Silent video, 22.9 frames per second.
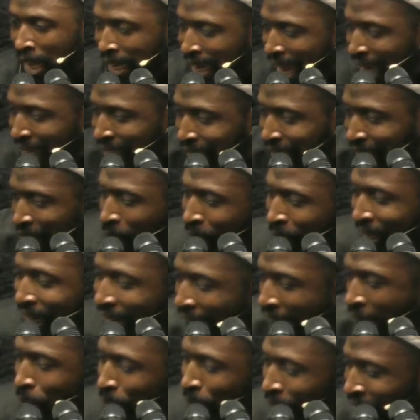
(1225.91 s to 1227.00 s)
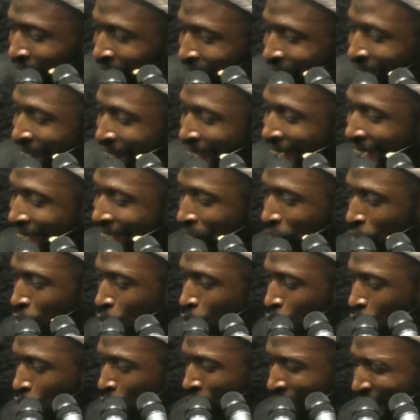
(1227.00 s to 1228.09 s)
Like something happens and
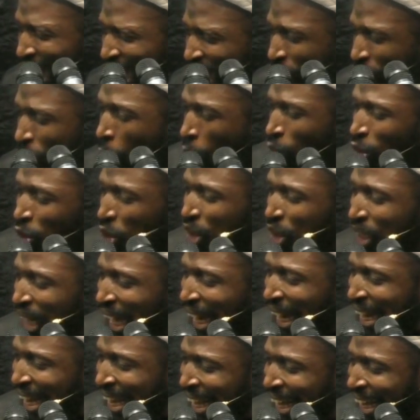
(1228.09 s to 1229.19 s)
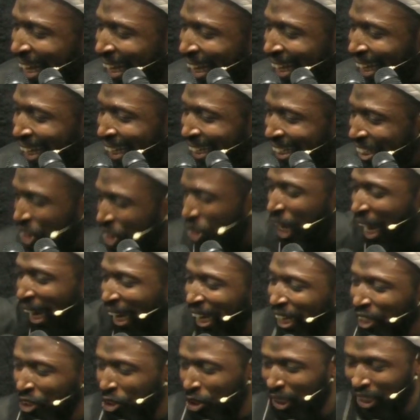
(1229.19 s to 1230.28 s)
you emotionally
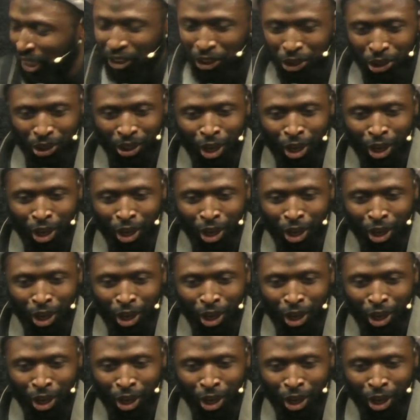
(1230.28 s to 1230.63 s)
challenge it.